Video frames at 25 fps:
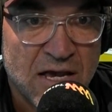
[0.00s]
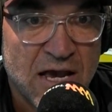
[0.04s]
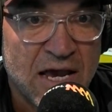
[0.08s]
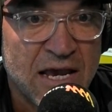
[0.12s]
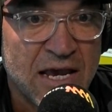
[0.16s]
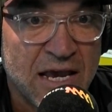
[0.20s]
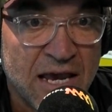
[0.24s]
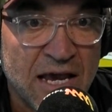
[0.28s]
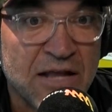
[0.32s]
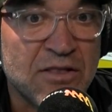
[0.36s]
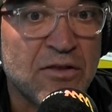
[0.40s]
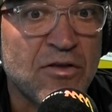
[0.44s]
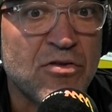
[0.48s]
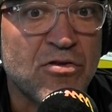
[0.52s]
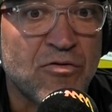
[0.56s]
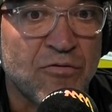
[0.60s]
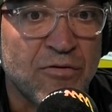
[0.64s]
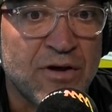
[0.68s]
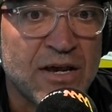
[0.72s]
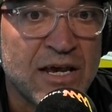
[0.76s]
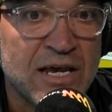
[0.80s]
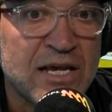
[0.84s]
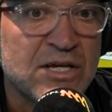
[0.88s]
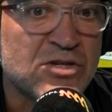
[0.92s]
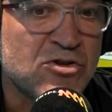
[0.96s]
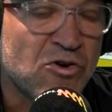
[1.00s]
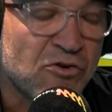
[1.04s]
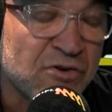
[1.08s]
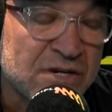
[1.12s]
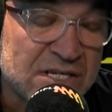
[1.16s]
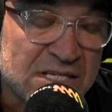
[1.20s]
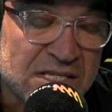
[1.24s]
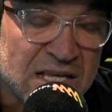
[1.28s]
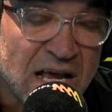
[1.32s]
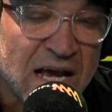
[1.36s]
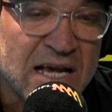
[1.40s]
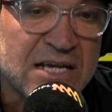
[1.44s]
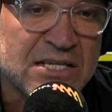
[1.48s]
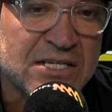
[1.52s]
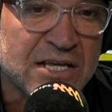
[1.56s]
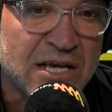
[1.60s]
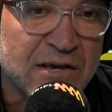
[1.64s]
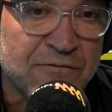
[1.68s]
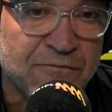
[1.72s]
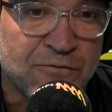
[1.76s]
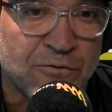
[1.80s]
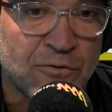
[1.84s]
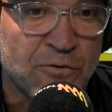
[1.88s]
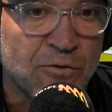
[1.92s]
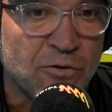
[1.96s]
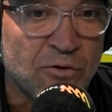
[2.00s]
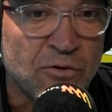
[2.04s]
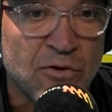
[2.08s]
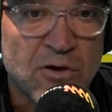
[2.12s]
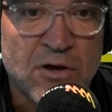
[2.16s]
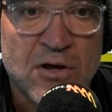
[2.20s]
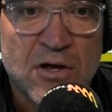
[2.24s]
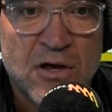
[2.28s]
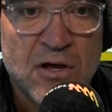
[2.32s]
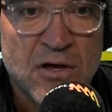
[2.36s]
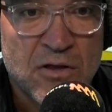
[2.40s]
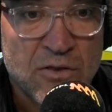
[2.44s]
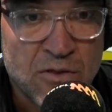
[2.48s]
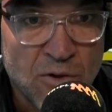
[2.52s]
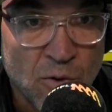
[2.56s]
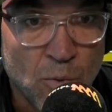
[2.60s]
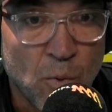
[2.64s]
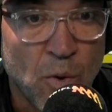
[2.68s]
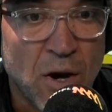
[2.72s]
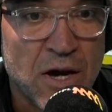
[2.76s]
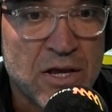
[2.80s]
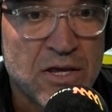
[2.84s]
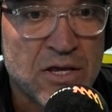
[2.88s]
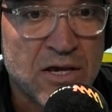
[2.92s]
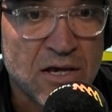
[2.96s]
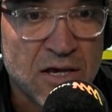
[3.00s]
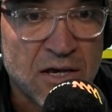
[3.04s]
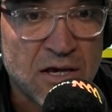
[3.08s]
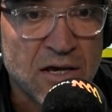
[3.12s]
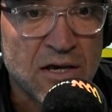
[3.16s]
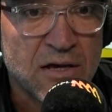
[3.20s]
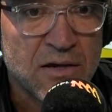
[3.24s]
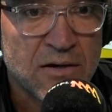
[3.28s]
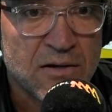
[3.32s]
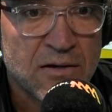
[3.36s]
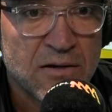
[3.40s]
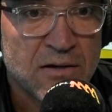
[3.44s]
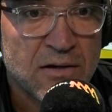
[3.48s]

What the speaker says: They get the 3 years or he stays there for the 1 year.